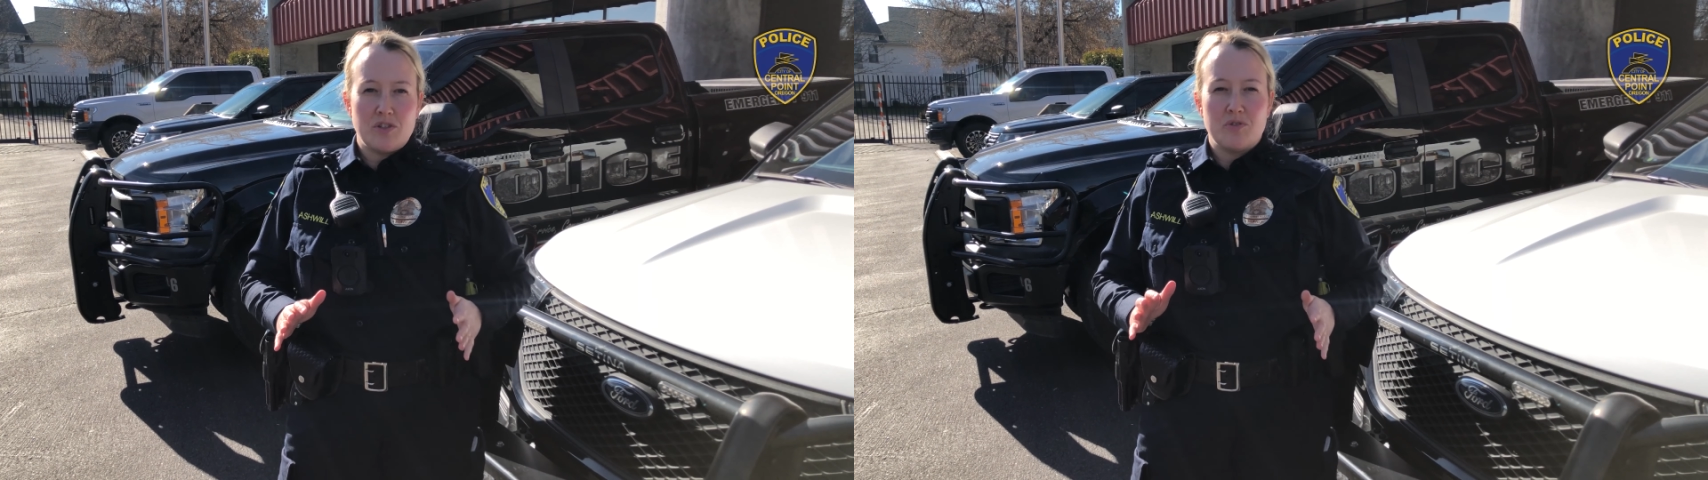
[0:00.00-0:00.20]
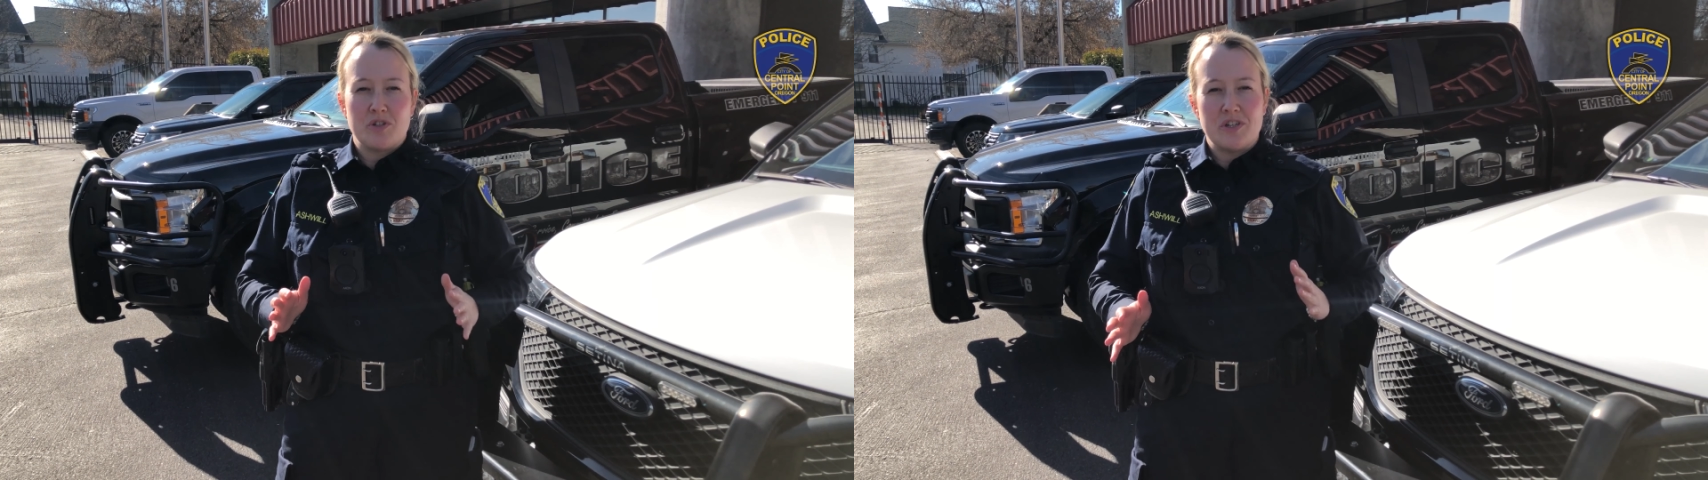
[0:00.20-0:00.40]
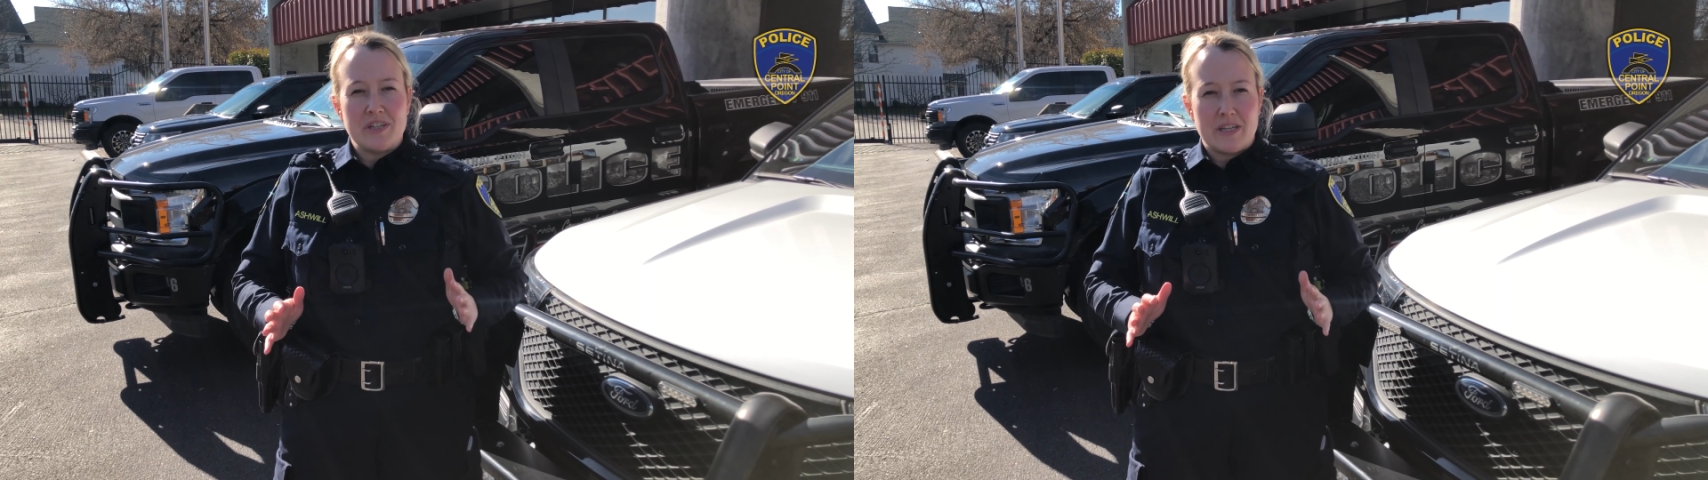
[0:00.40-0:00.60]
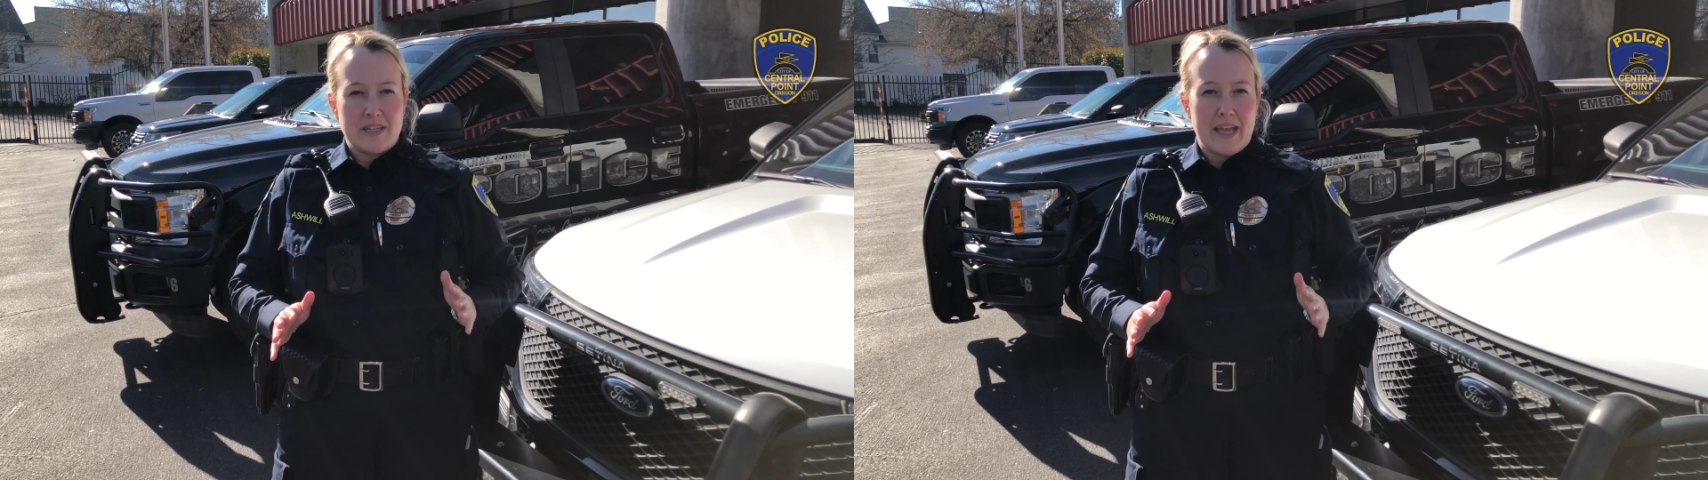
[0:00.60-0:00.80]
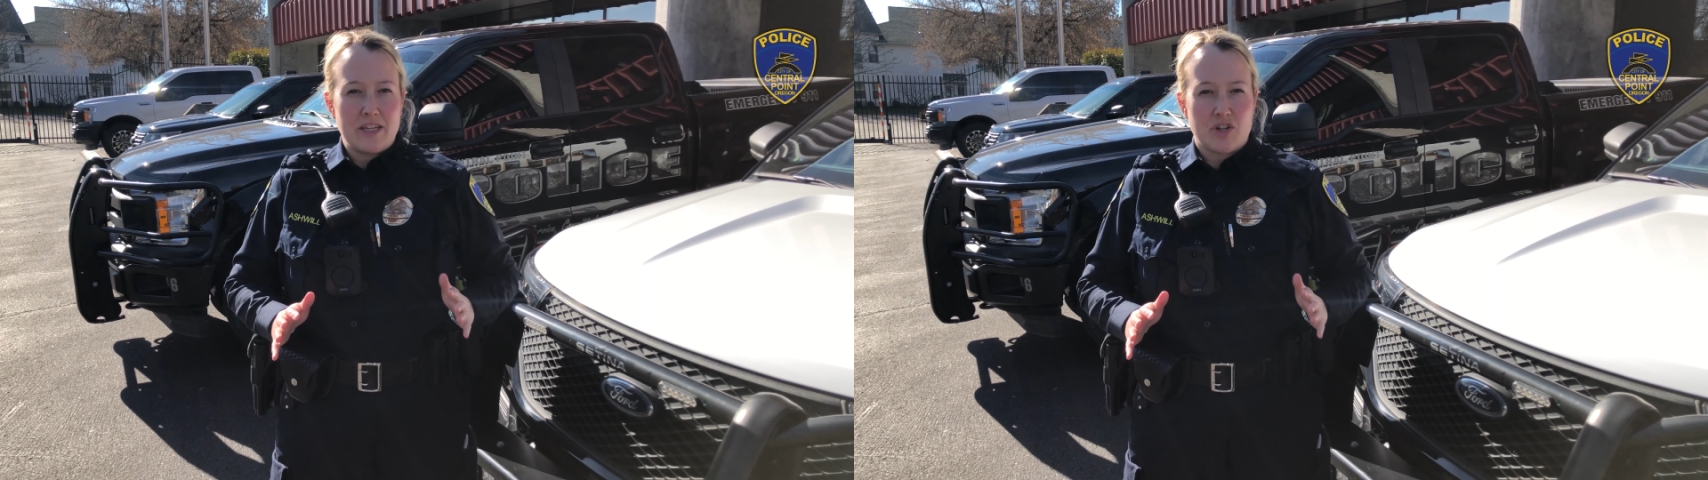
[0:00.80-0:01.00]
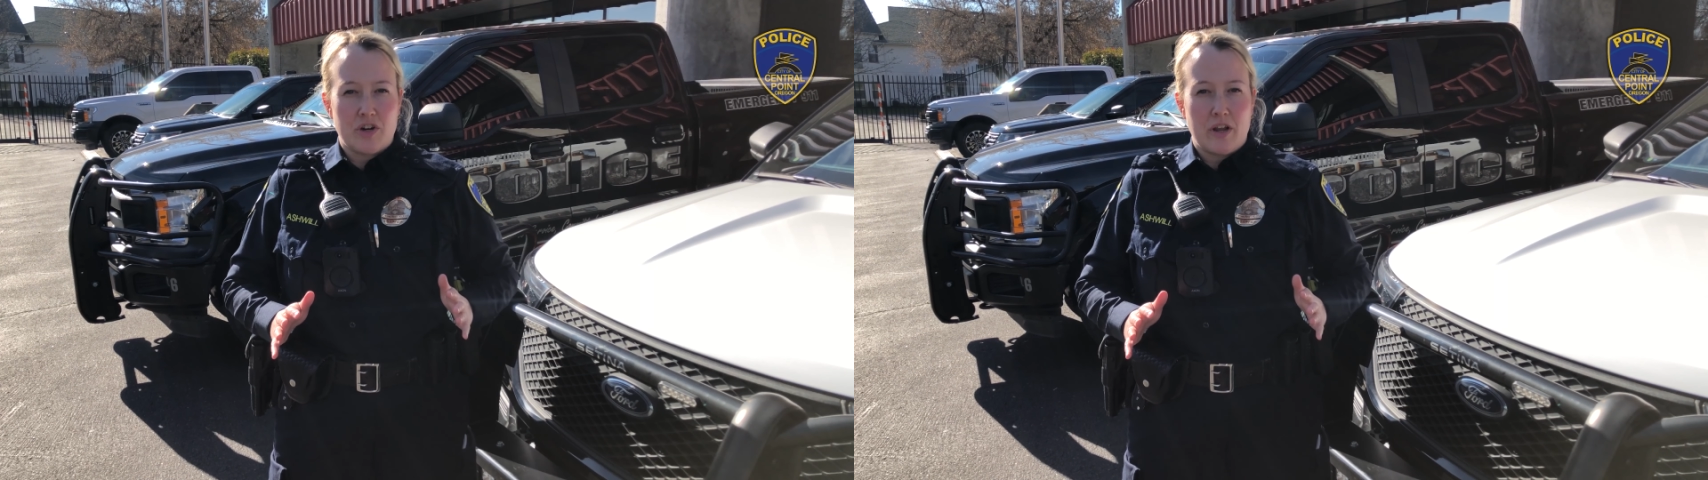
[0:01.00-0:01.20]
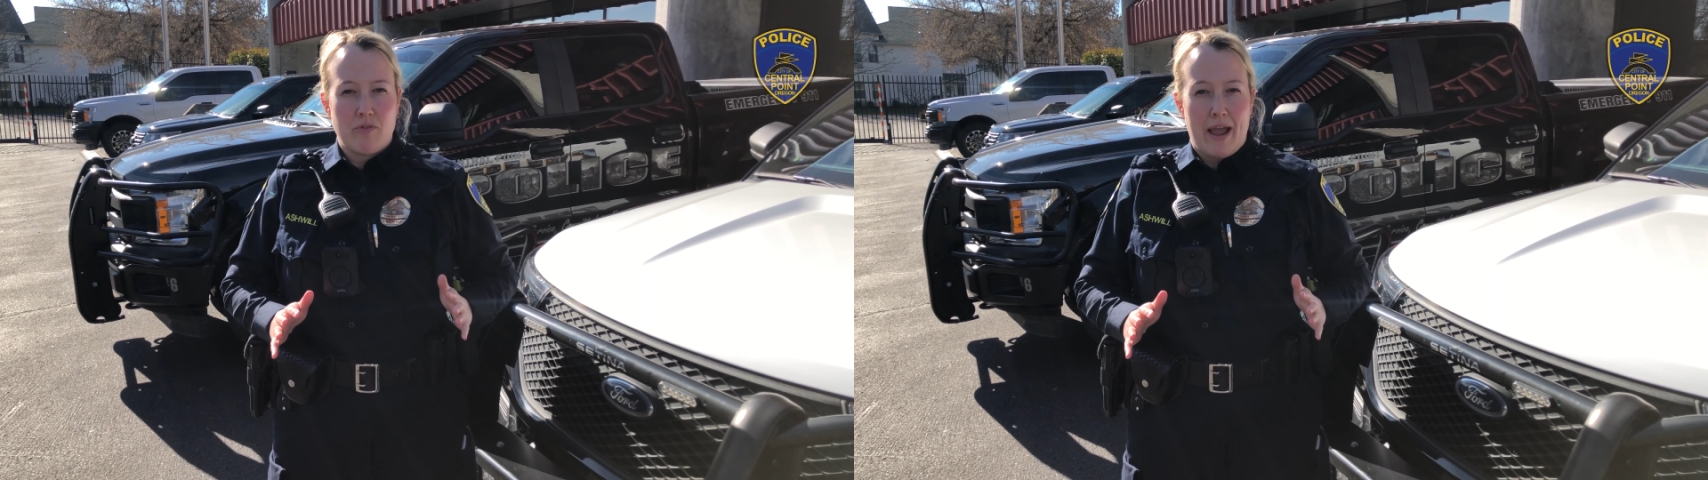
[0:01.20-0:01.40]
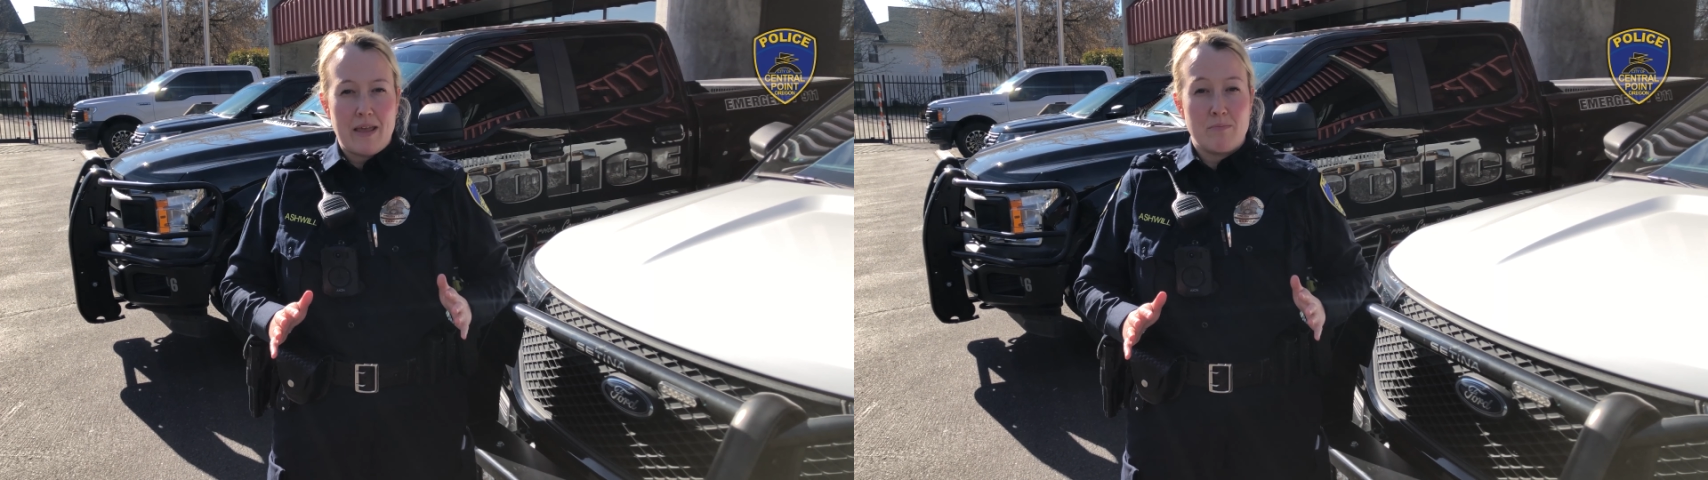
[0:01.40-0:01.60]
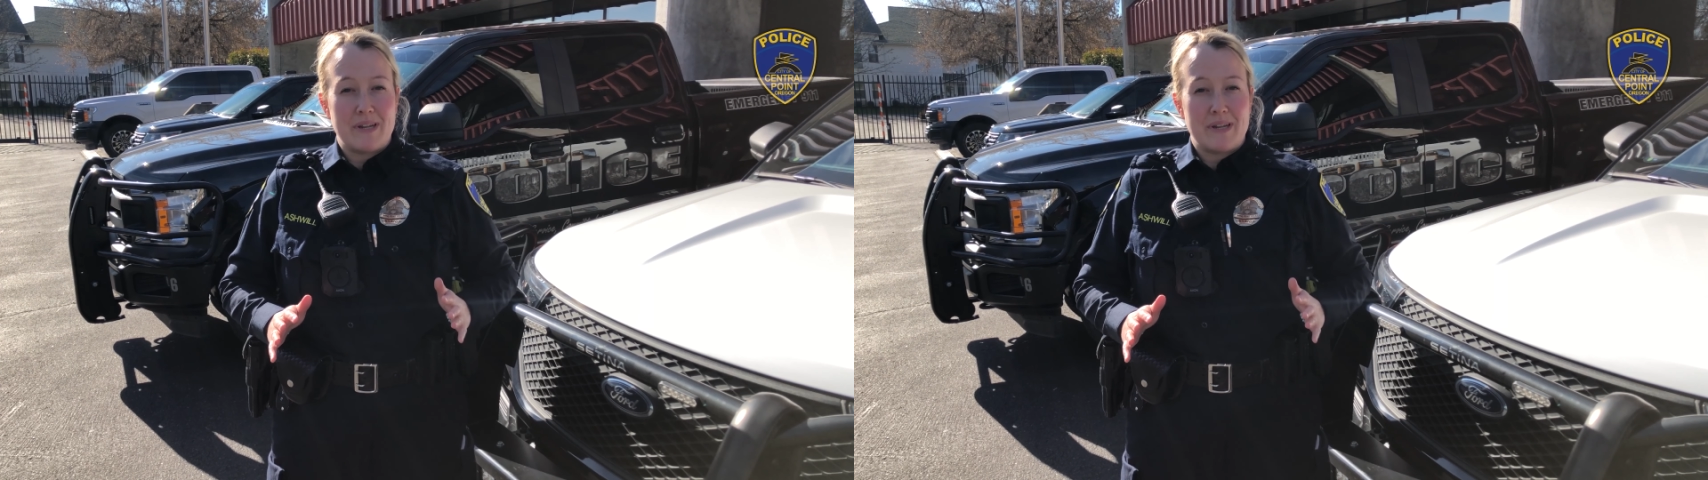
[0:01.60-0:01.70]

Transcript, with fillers: you could indicate turning right,